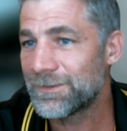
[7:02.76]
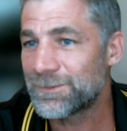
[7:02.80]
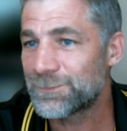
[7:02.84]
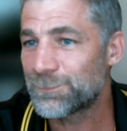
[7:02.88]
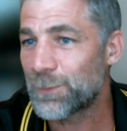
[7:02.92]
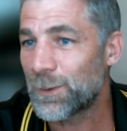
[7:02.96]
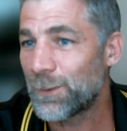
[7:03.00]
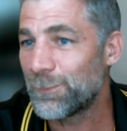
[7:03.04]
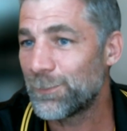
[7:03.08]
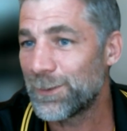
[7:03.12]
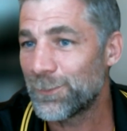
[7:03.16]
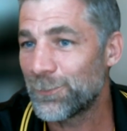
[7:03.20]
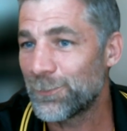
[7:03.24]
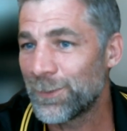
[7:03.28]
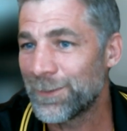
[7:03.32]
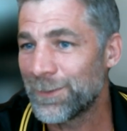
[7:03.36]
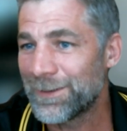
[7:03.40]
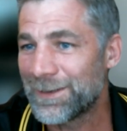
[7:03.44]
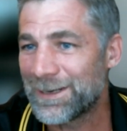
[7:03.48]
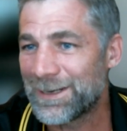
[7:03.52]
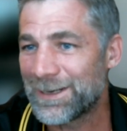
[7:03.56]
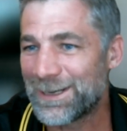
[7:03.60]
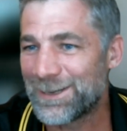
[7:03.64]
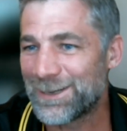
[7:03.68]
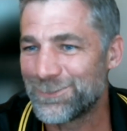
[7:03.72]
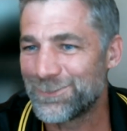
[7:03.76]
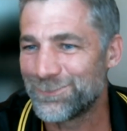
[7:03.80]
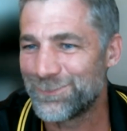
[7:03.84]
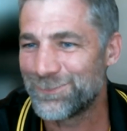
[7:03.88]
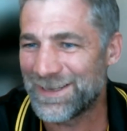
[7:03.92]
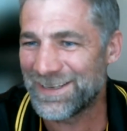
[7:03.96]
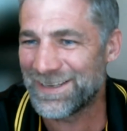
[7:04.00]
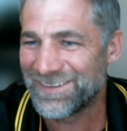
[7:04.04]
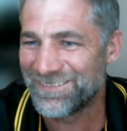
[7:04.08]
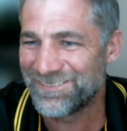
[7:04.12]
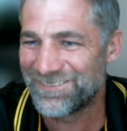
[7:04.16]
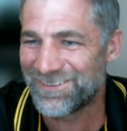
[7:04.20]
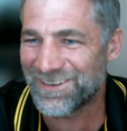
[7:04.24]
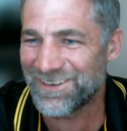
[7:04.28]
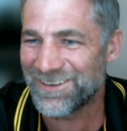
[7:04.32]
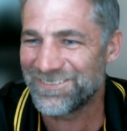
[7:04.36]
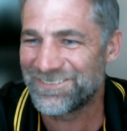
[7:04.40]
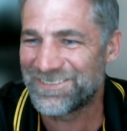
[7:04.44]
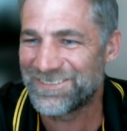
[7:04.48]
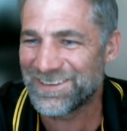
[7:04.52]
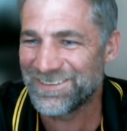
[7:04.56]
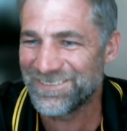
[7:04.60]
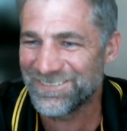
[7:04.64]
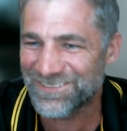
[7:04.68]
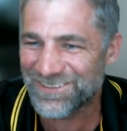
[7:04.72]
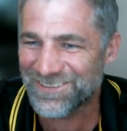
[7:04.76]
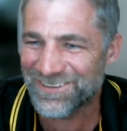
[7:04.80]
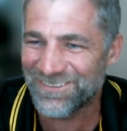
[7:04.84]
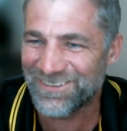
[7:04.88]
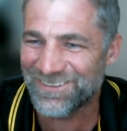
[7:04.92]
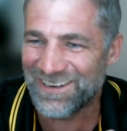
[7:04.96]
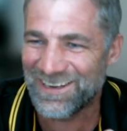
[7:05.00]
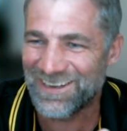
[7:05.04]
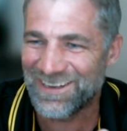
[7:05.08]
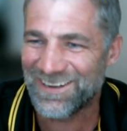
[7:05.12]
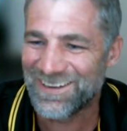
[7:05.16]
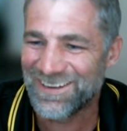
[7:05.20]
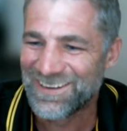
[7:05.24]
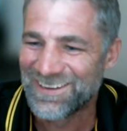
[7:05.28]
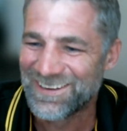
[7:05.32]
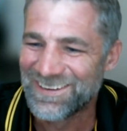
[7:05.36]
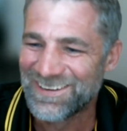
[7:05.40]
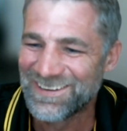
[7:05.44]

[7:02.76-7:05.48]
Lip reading: it's probably the one that I haven't been involved in for a while.